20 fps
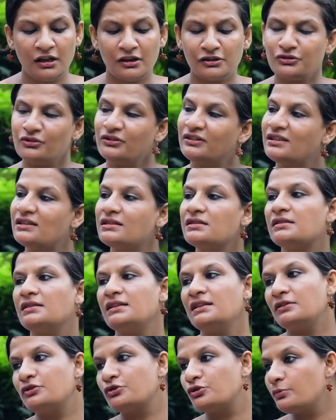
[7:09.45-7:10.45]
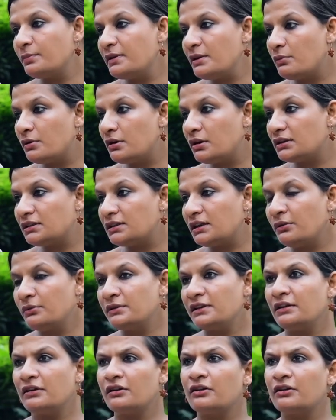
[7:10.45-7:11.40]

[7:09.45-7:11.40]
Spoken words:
So this needs to be worked out. And